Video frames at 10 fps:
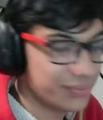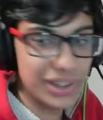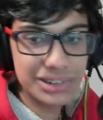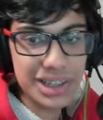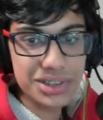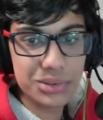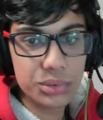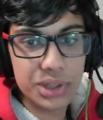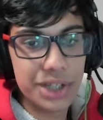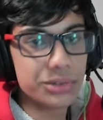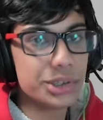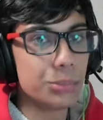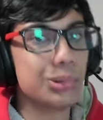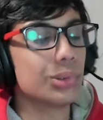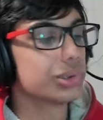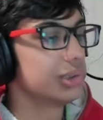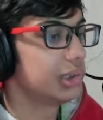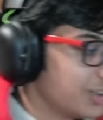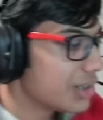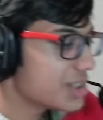Felt like you were entering a
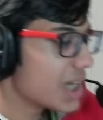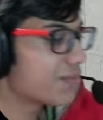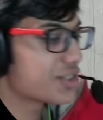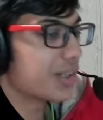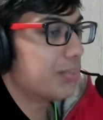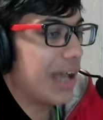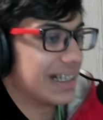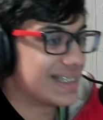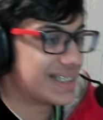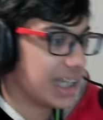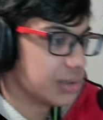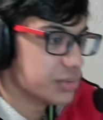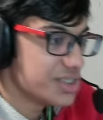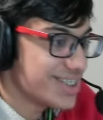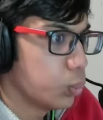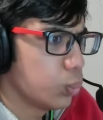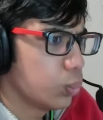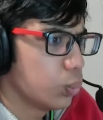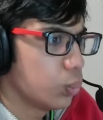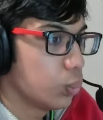portal. Now time for some bell sounds.
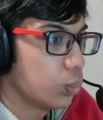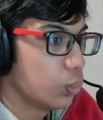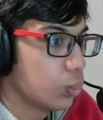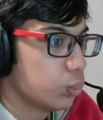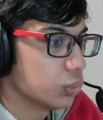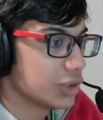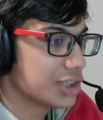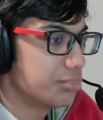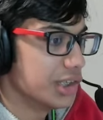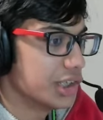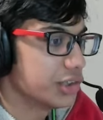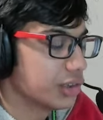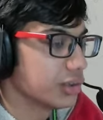Oh, that's big.